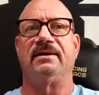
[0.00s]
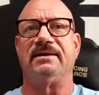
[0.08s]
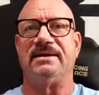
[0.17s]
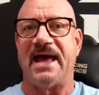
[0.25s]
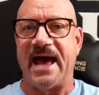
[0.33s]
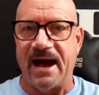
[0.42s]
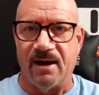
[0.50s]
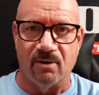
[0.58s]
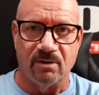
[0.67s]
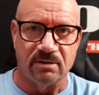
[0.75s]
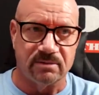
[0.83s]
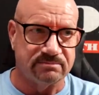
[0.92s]

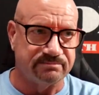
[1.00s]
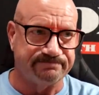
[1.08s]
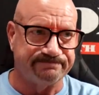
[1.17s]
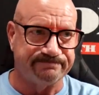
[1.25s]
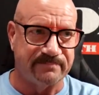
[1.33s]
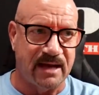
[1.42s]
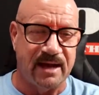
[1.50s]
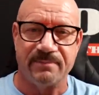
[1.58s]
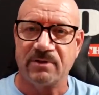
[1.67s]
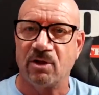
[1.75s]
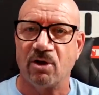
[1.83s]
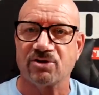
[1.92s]
Now,
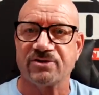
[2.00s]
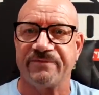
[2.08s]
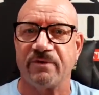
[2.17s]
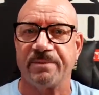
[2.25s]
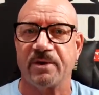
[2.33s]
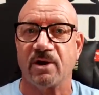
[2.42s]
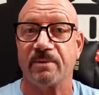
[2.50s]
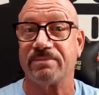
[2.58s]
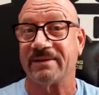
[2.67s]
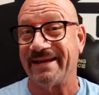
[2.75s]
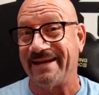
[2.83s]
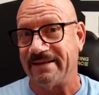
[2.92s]
I'm claustrophobic on a
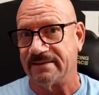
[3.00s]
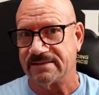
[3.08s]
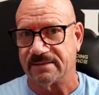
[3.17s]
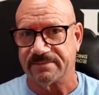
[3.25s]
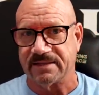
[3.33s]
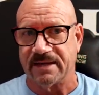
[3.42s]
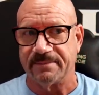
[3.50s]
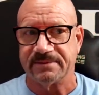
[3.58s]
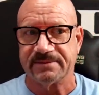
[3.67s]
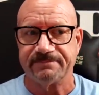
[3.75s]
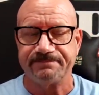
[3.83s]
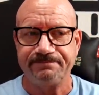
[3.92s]
plane sometimes.